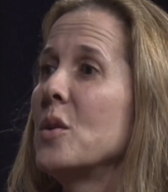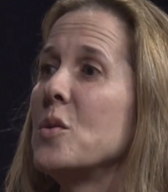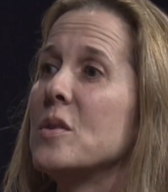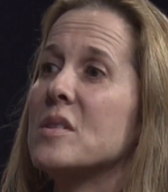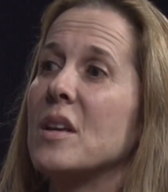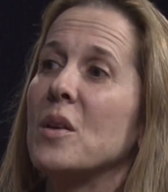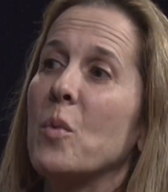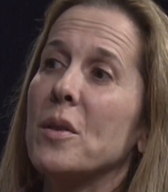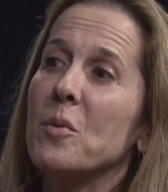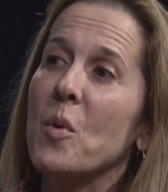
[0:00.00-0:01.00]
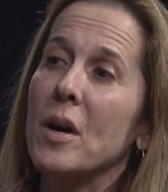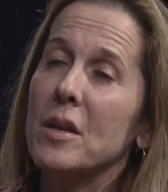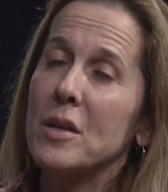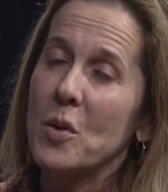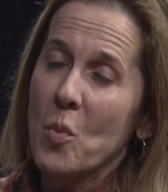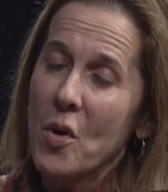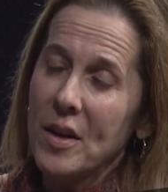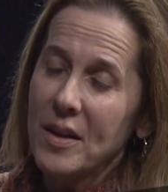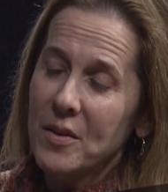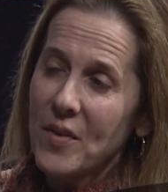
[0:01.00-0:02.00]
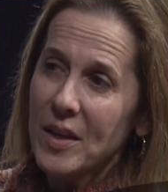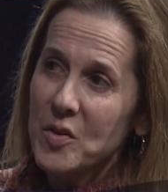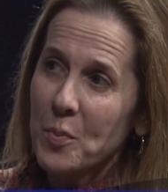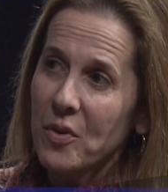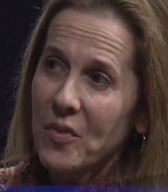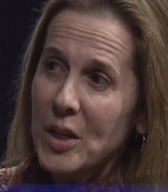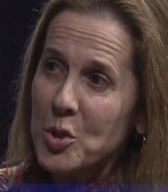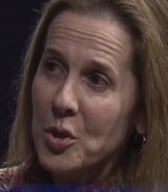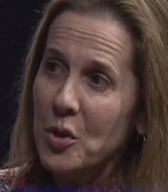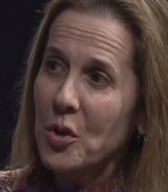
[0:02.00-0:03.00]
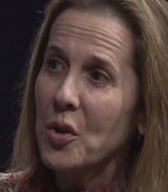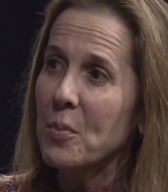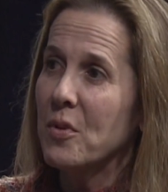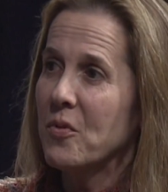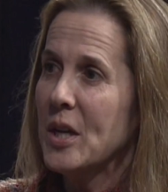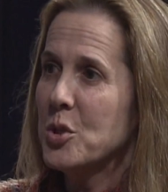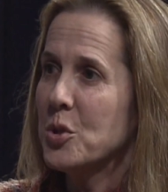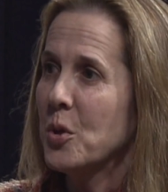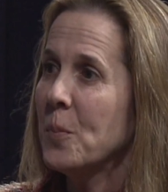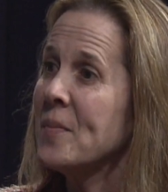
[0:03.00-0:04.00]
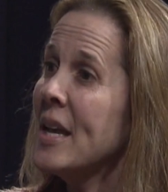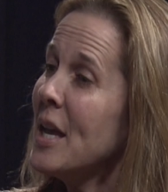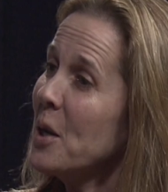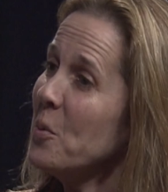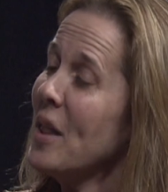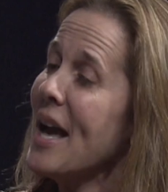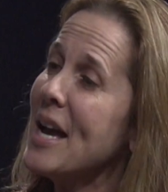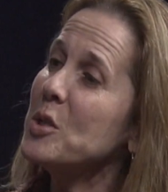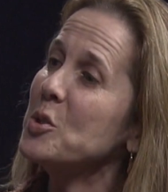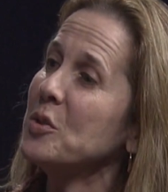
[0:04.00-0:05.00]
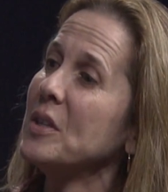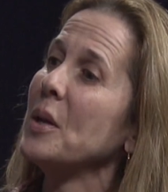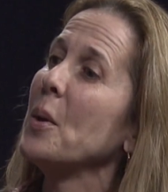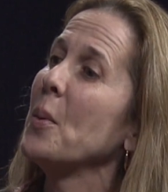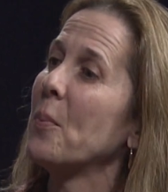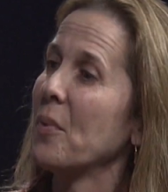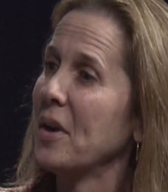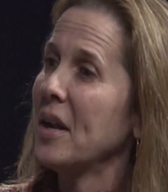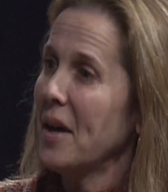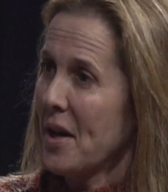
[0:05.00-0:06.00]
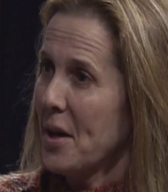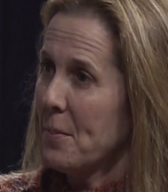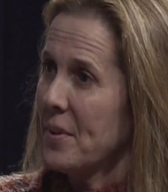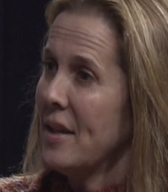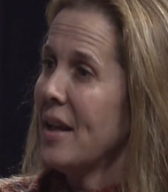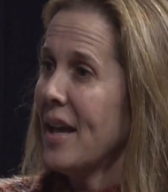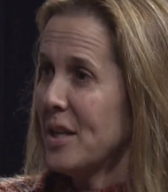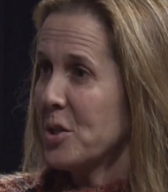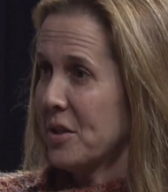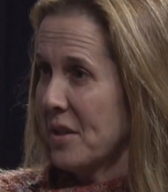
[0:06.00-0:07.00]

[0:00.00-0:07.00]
you can say whether you want an advanced professional, a professional, and it will actually bring up aging